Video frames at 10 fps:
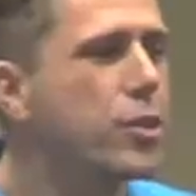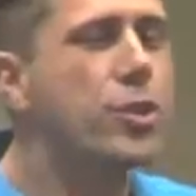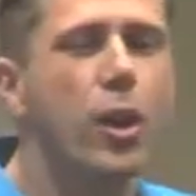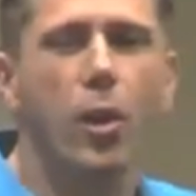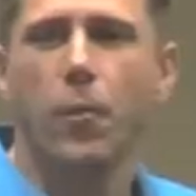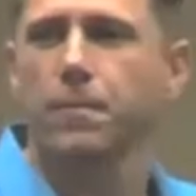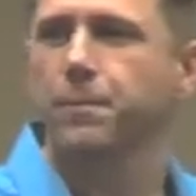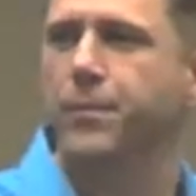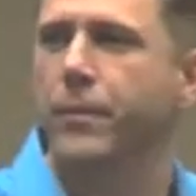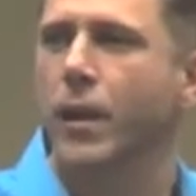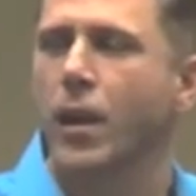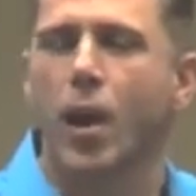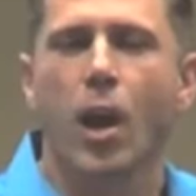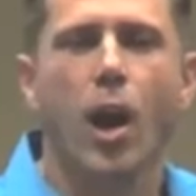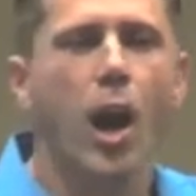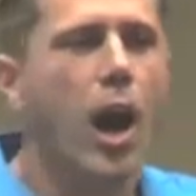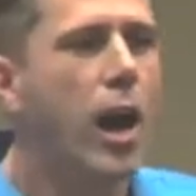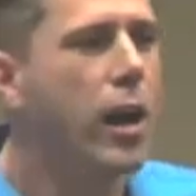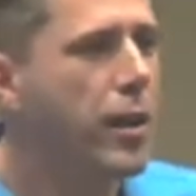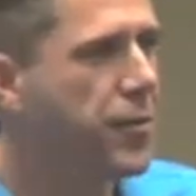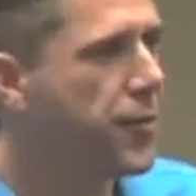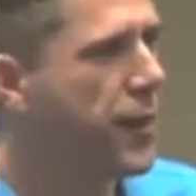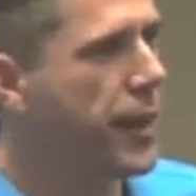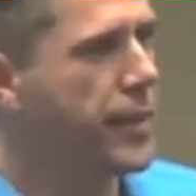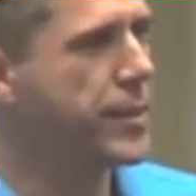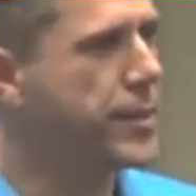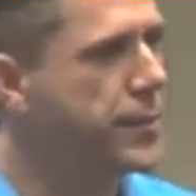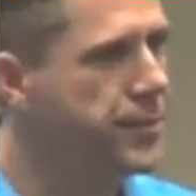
So, all affiliates